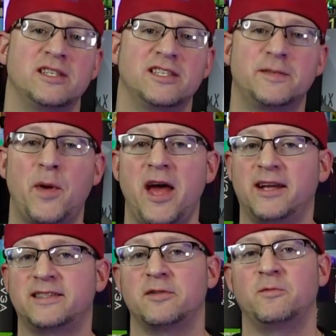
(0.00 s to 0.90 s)
and the
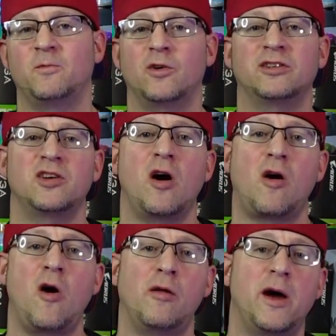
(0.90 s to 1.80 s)
specs and we're gonna
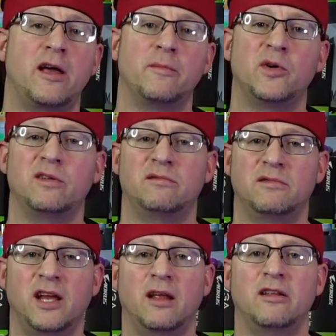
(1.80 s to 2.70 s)
talk all about it, but
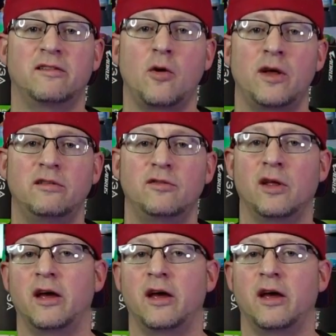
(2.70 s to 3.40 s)
yeah, let's go ahead and do